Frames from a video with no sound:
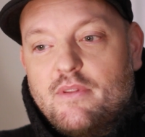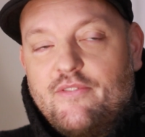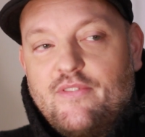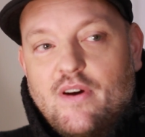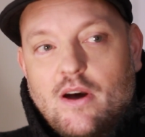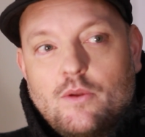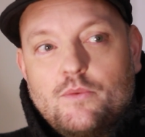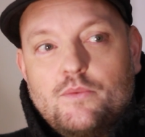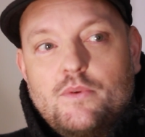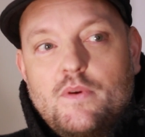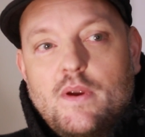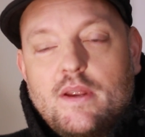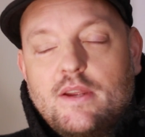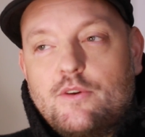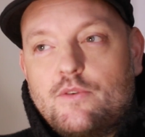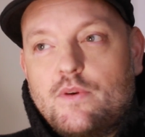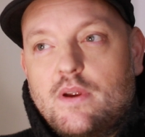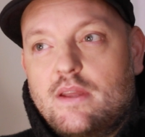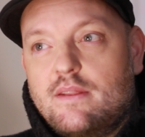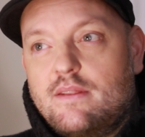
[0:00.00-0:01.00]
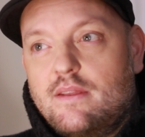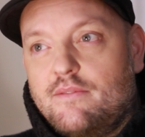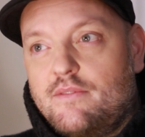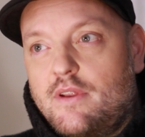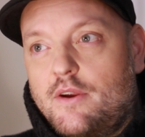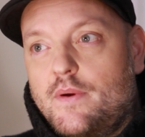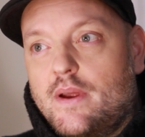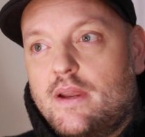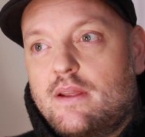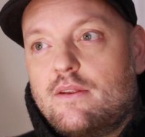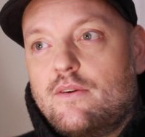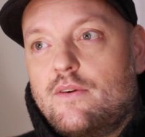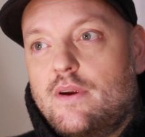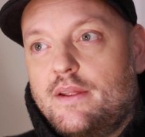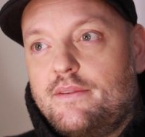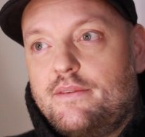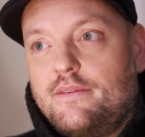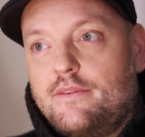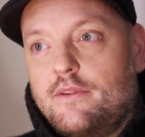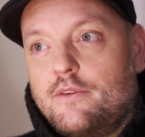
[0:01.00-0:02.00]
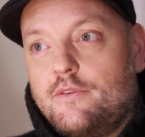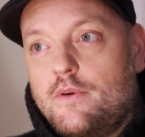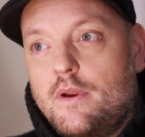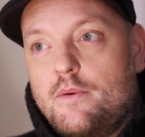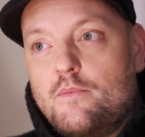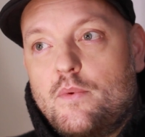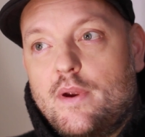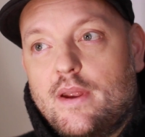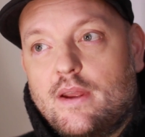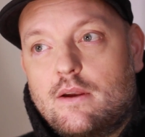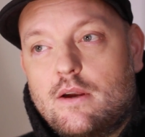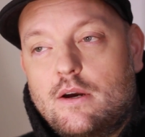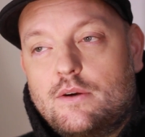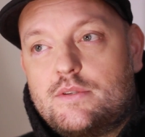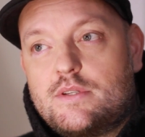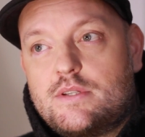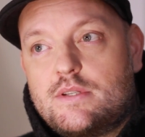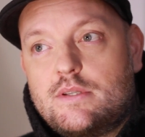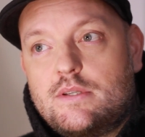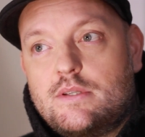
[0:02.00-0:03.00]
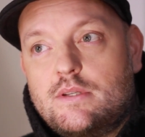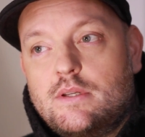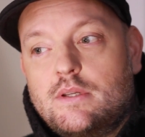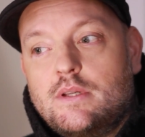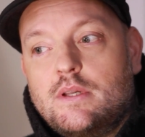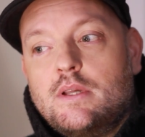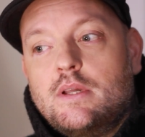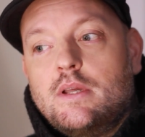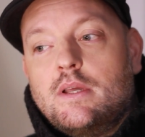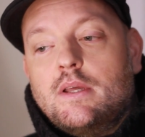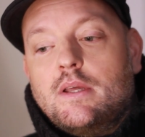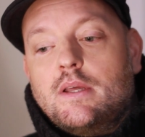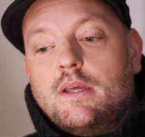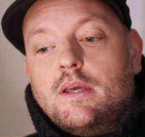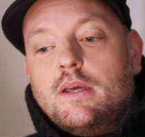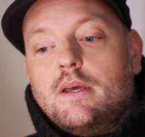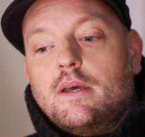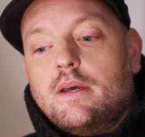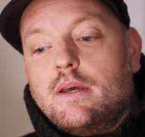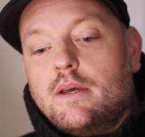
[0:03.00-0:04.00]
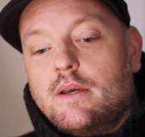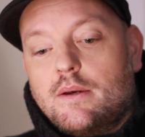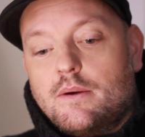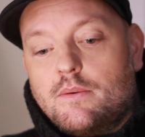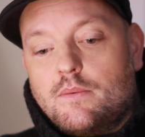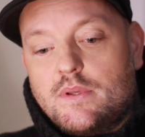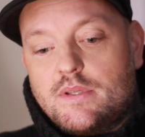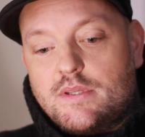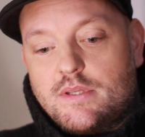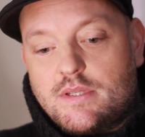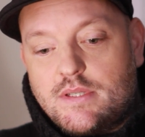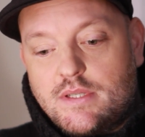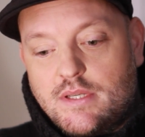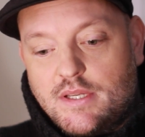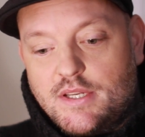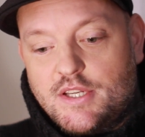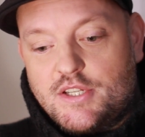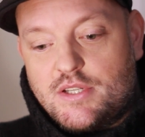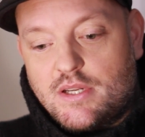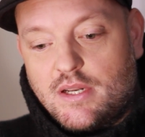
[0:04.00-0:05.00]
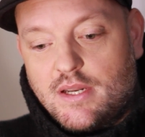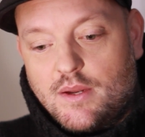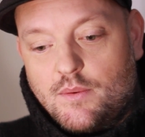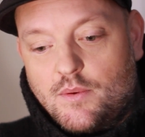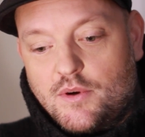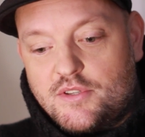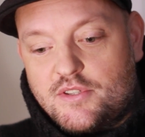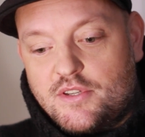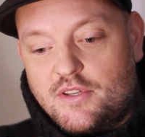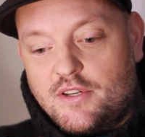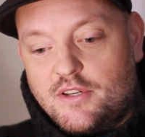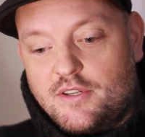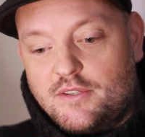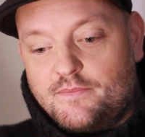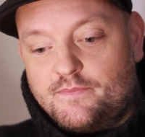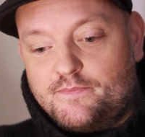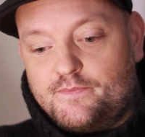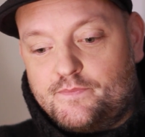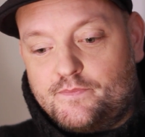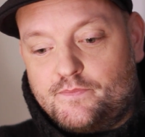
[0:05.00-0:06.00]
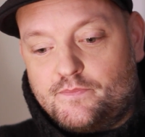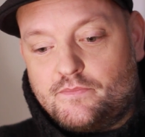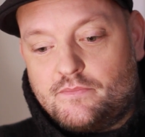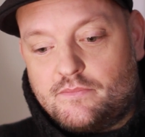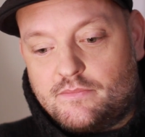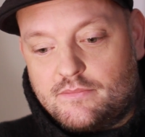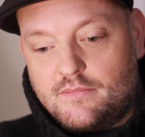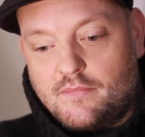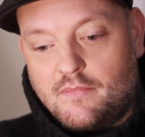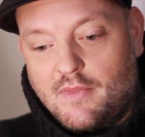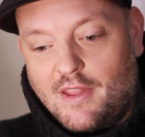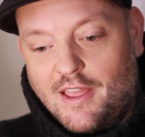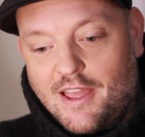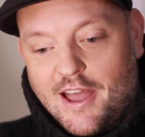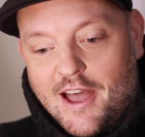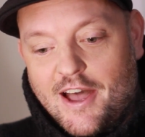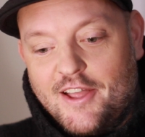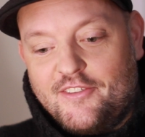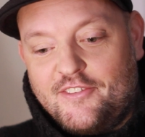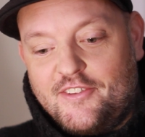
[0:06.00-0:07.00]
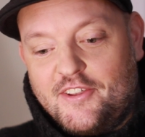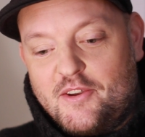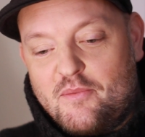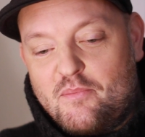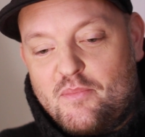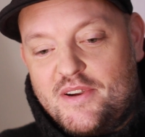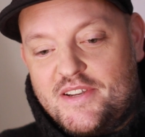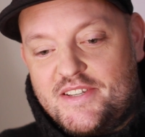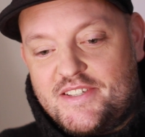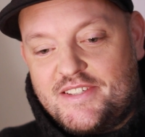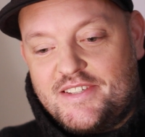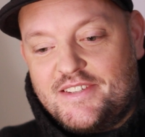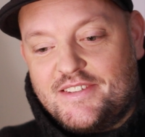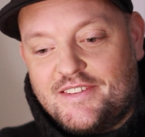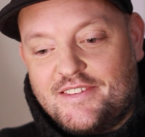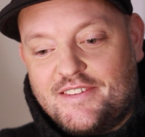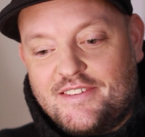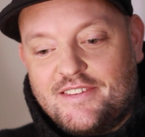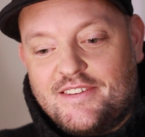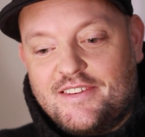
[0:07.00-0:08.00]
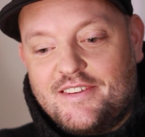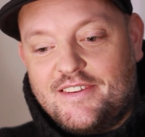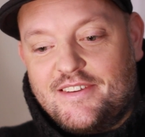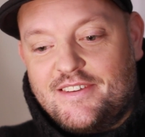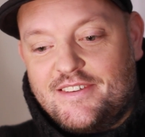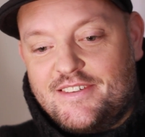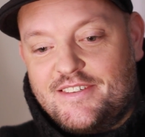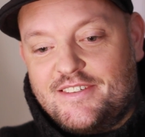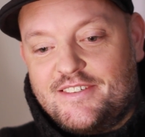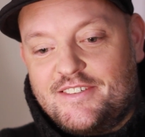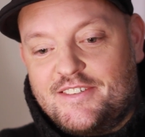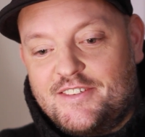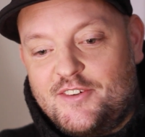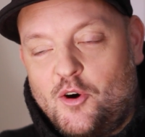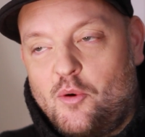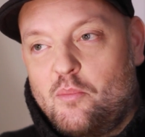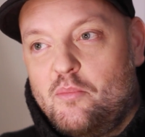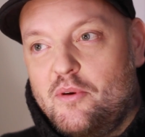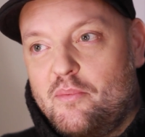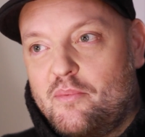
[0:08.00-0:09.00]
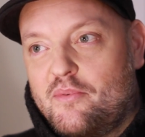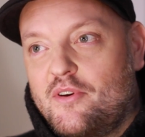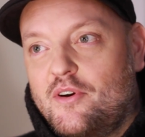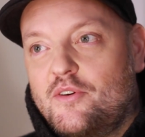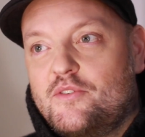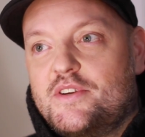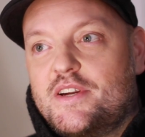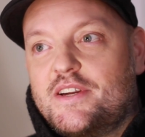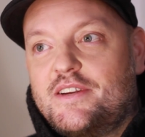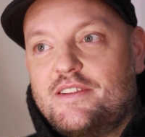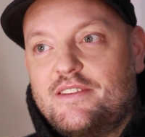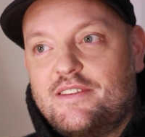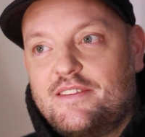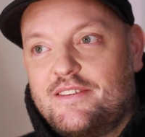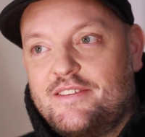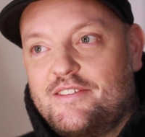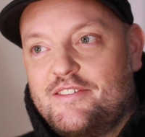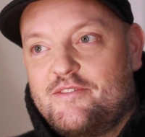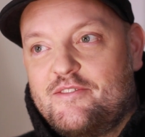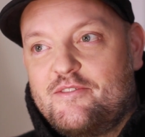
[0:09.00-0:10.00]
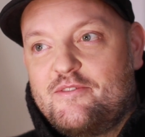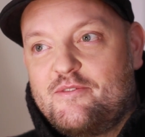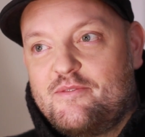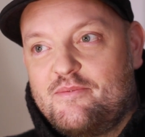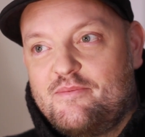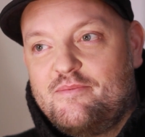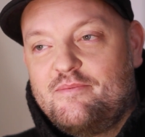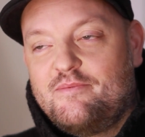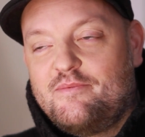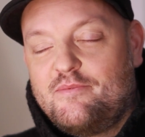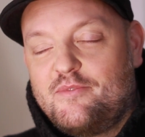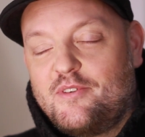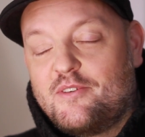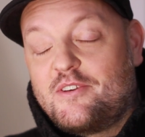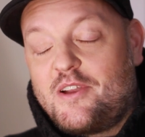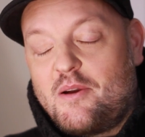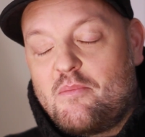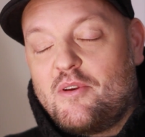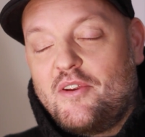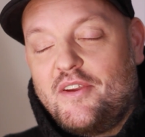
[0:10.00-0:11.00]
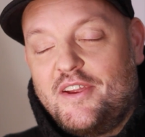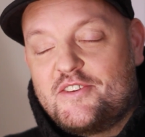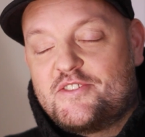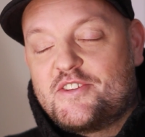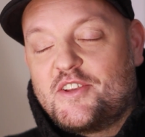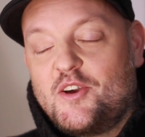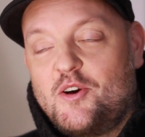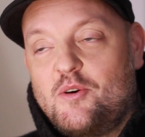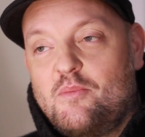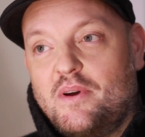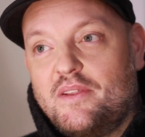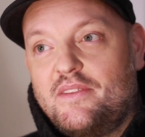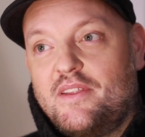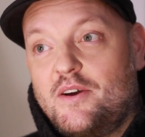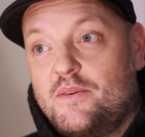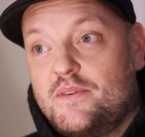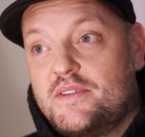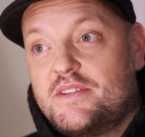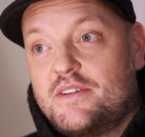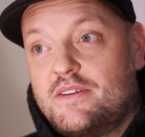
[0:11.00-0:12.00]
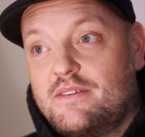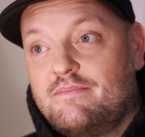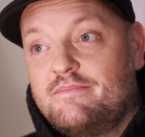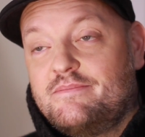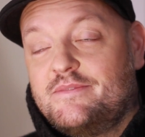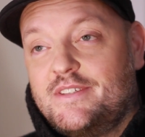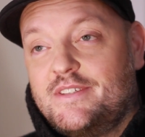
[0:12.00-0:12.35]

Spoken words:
the founder and creative director at Stutterheim Raincoats, which initially was an antidepressant hobby project a couple of years ago, but now it's a...